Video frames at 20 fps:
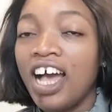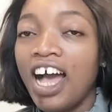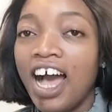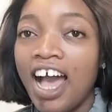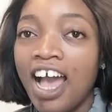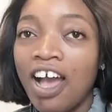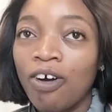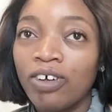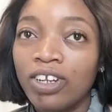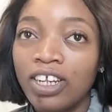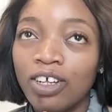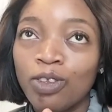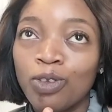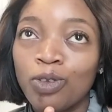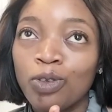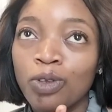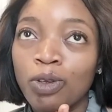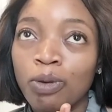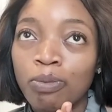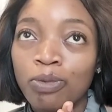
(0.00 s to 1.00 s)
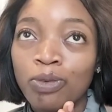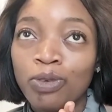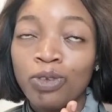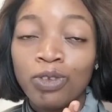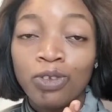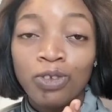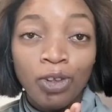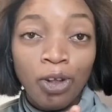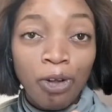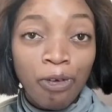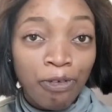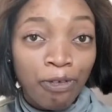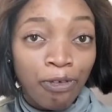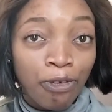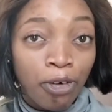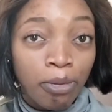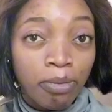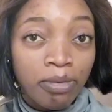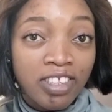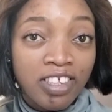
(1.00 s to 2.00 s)
I ordered some stuff
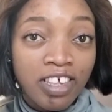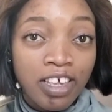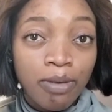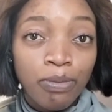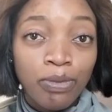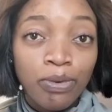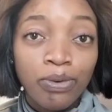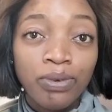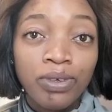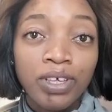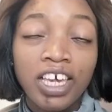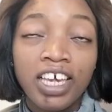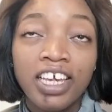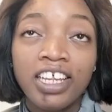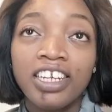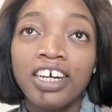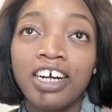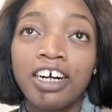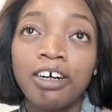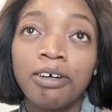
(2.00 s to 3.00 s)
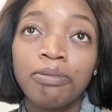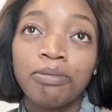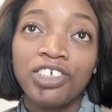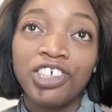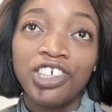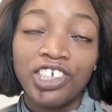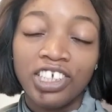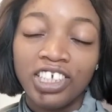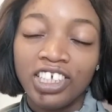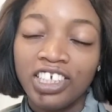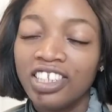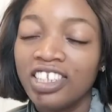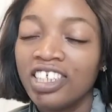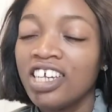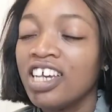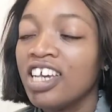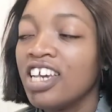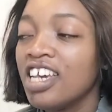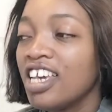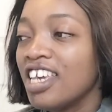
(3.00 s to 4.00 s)
from Temu and Shein.
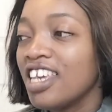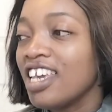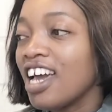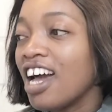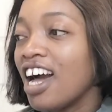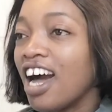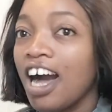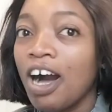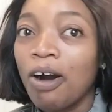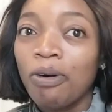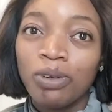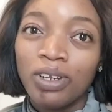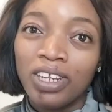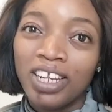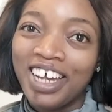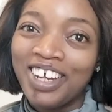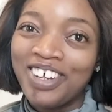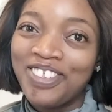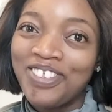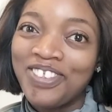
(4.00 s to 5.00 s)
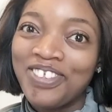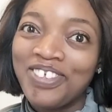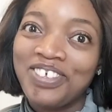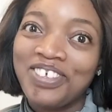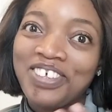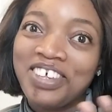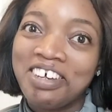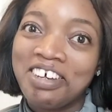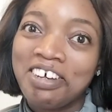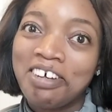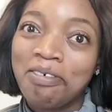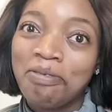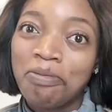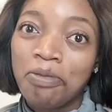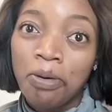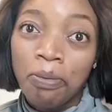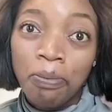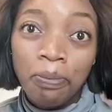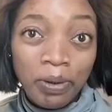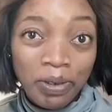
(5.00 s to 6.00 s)
Yeah, I would like to
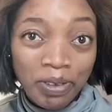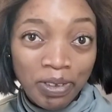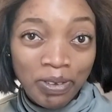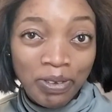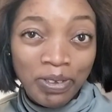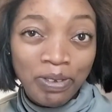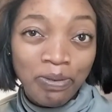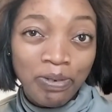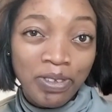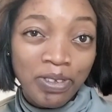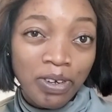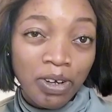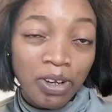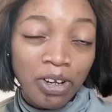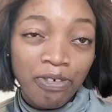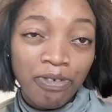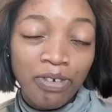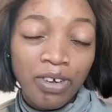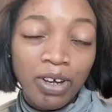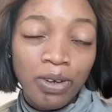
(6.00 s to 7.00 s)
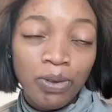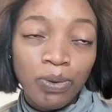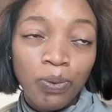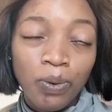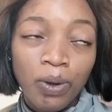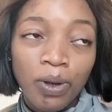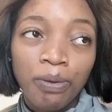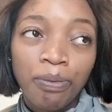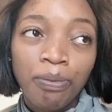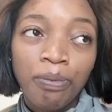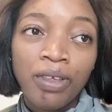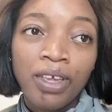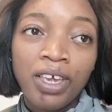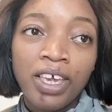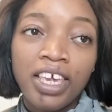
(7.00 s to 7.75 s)
unbox it with all of you as well.